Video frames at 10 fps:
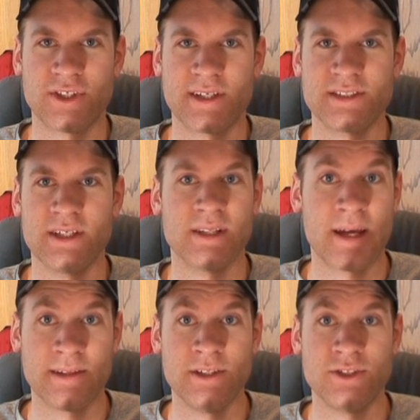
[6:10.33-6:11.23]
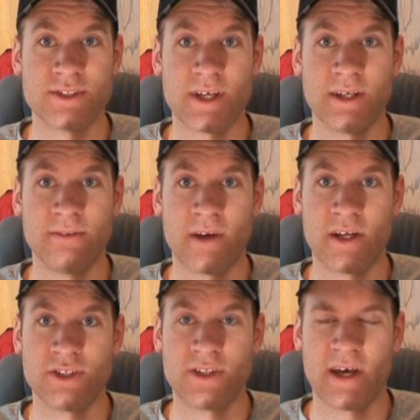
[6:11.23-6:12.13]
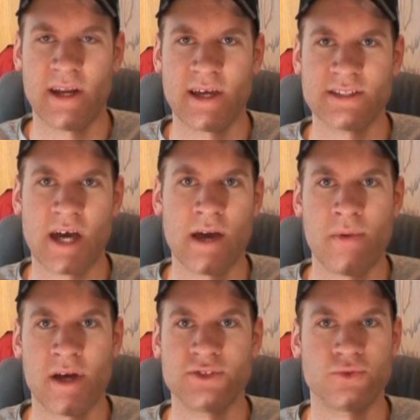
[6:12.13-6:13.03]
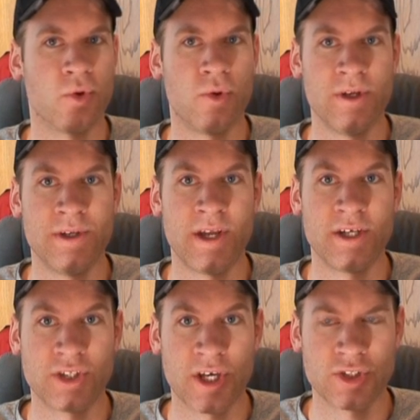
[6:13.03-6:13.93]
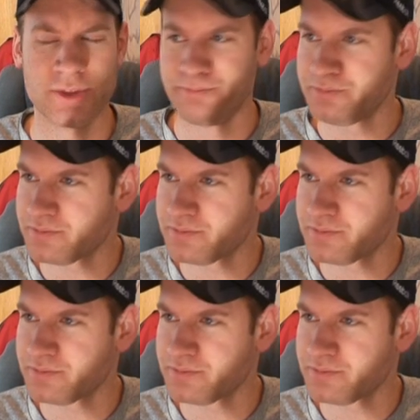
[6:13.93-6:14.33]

I can see a lot of teachers taking advantage of that as iPads grow in education.